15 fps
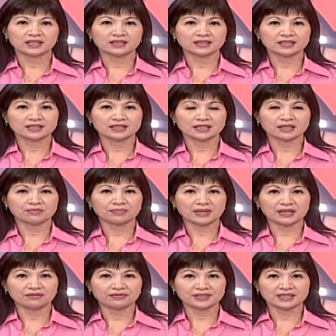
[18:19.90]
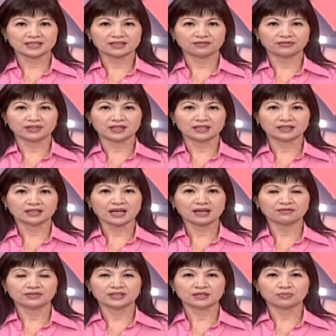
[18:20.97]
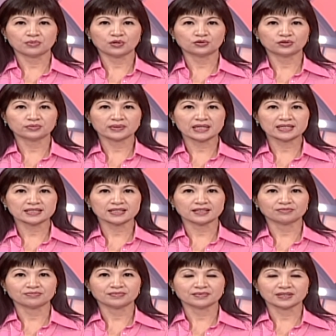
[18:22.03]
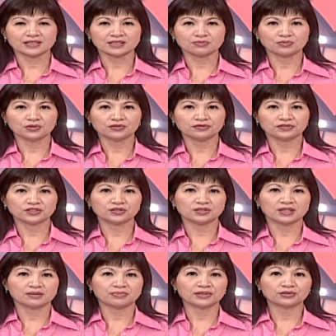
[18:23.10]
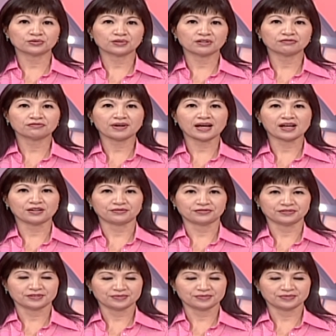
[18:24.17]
learn the second benefits of uh, having a ballroom dancing. Let's move to the paragraph 5.